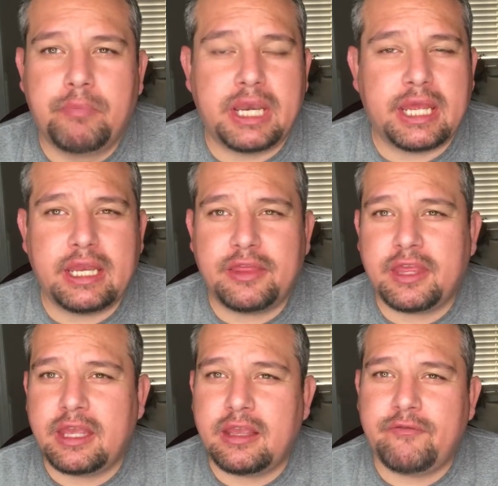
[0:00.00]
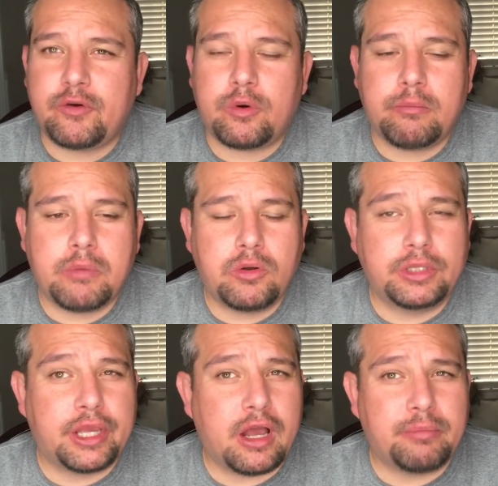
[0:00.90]
But anything even
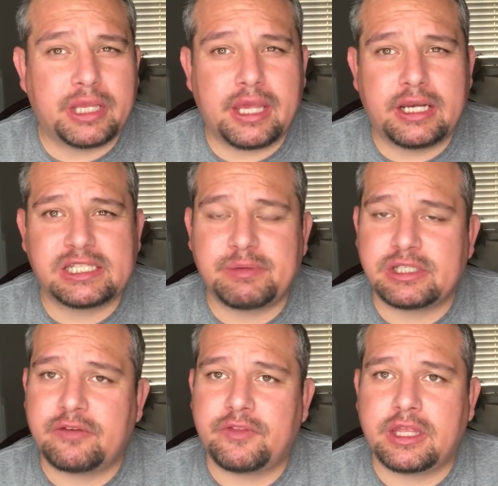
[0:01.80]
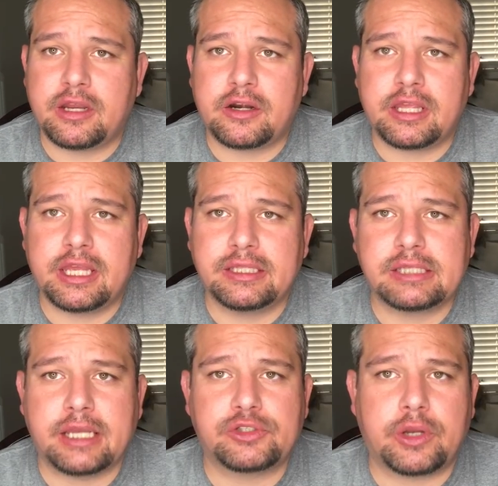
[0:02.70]
remotely complicated, especially for the younger
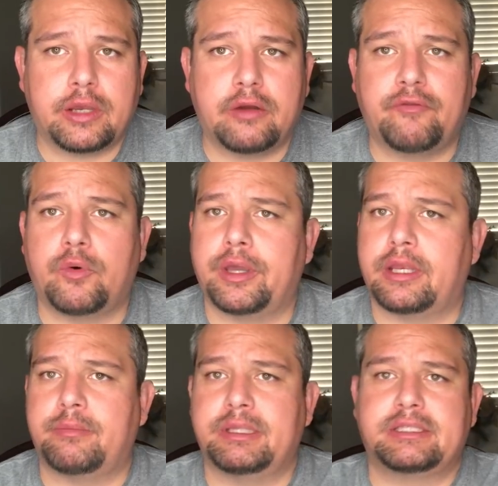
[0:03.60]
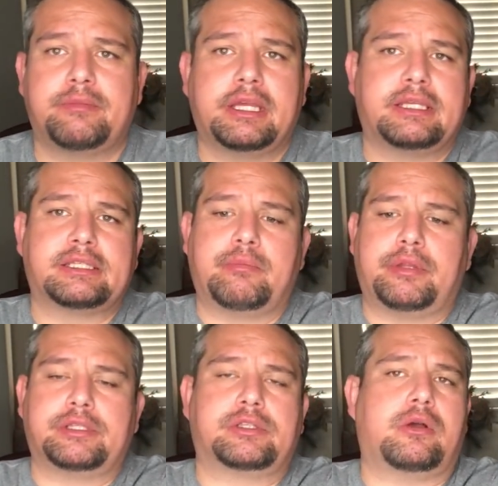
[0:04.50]
kids, I try to avoid. I mean, something as
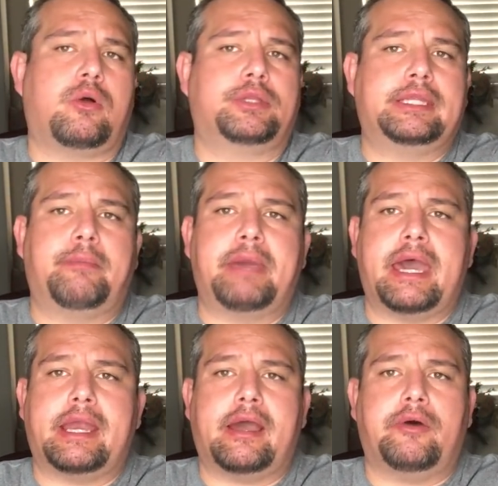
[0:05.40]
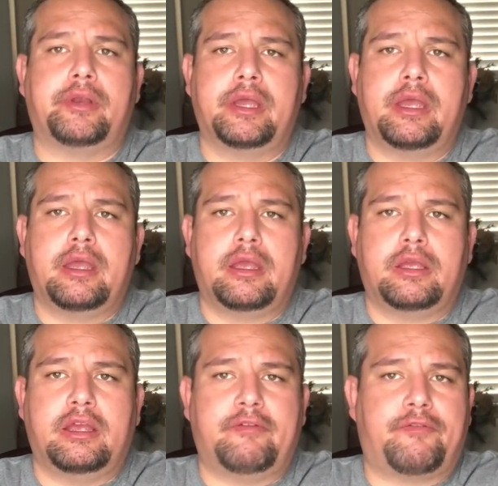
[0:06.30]
simple as holding the bat out
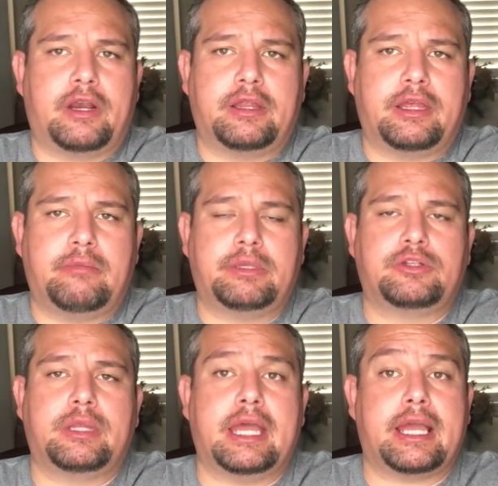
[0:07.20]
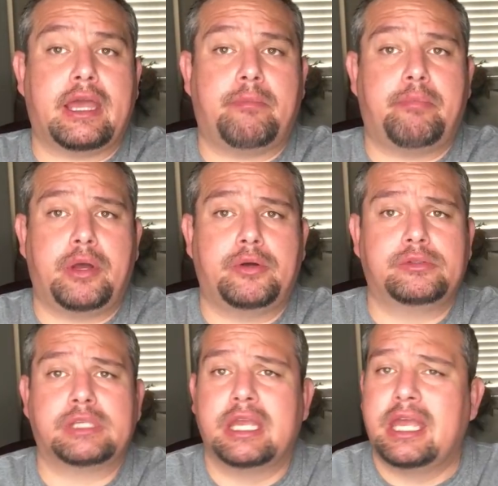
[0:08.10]
in front of them and doing that kind of pose